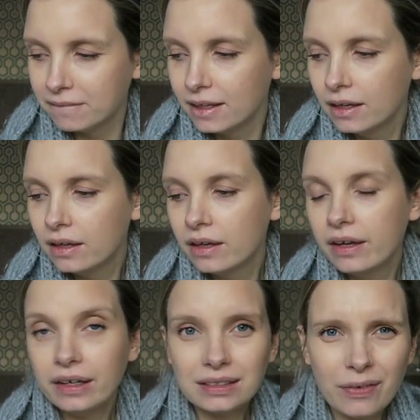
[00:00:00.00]

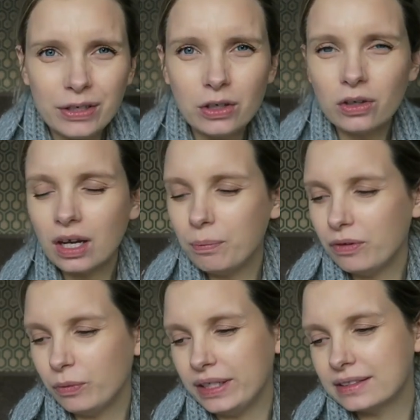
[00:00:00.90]
Because I've only got a couple
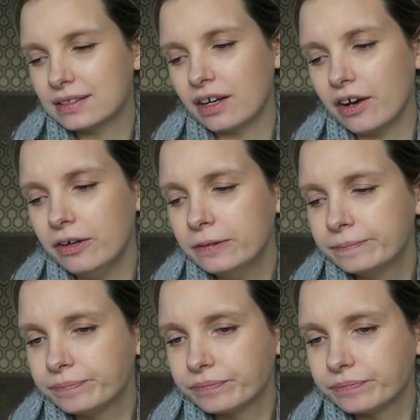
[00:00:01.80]
of weeks to go,